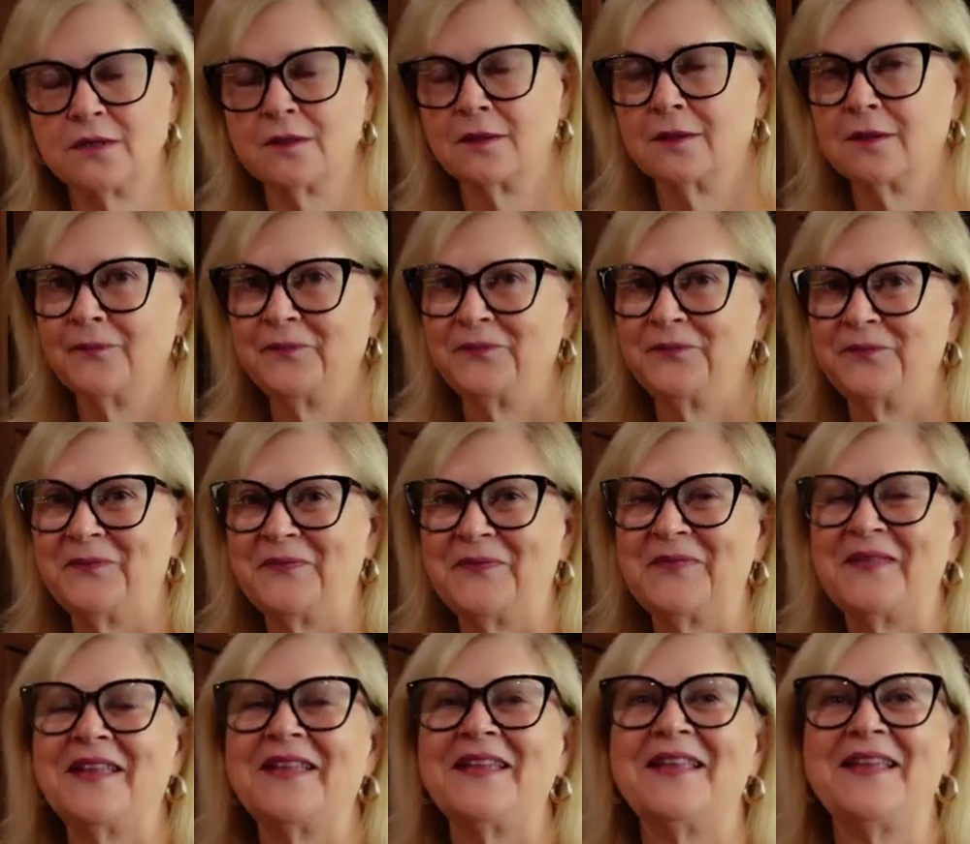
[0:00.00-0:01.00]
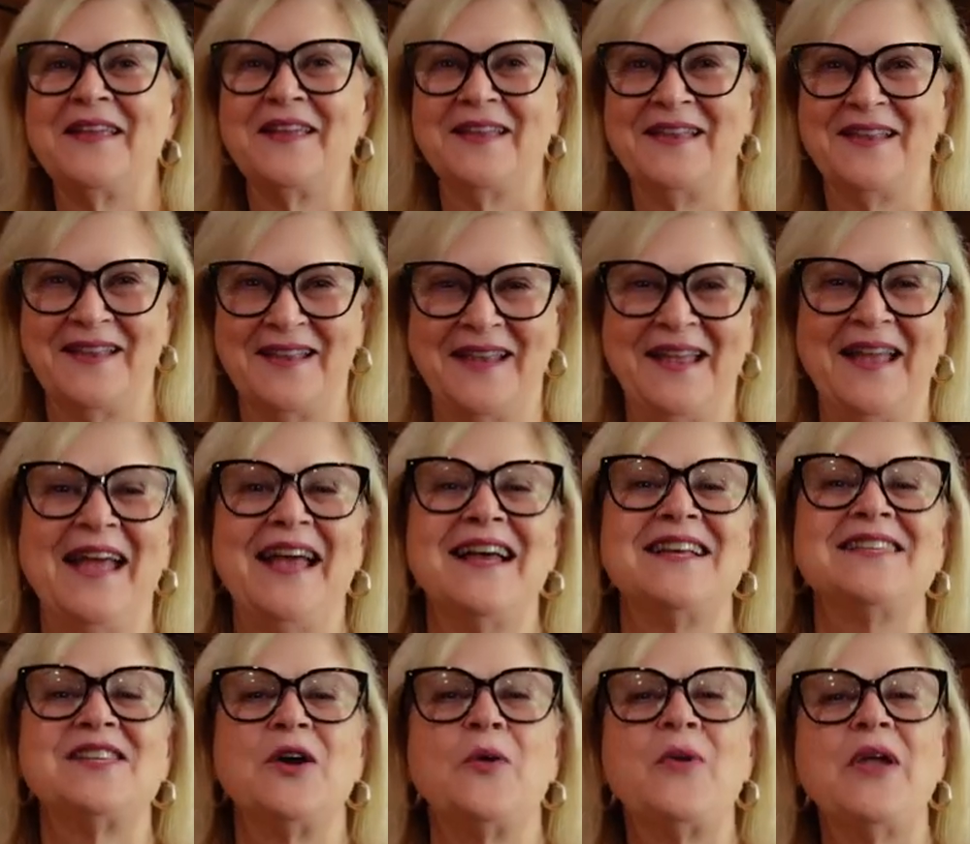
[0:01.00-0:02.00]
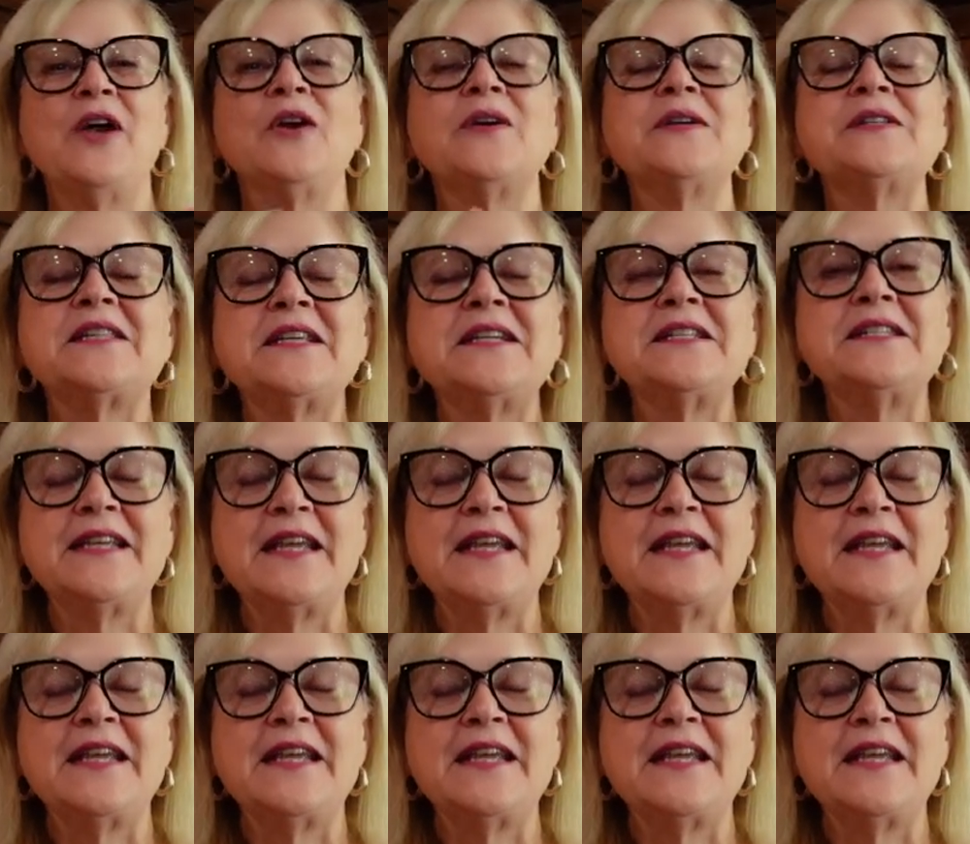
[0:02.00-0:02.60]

always tell I'm coming in. So the here's the